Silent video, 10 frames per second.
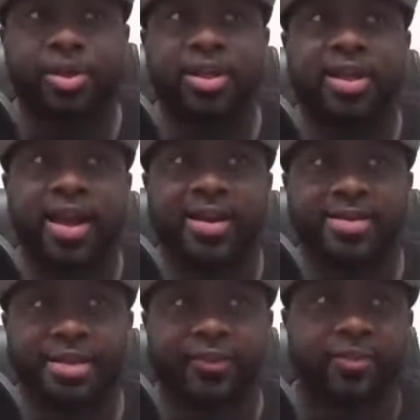to really kind of
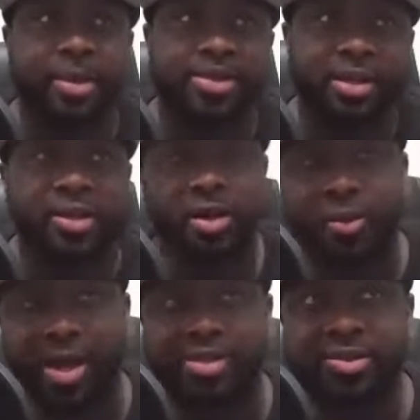see for myself,
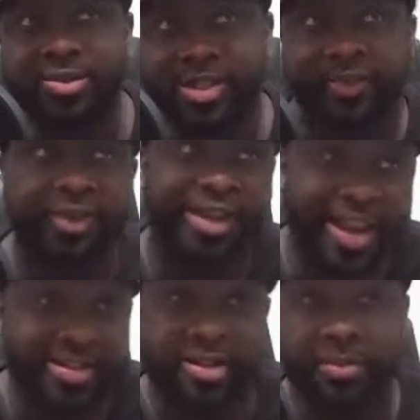watching on TV and
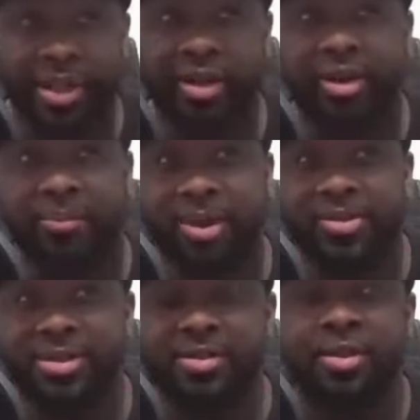actually being there in
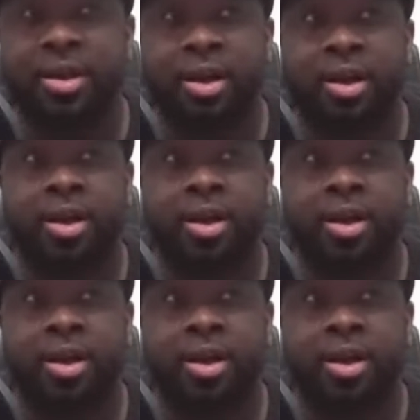person.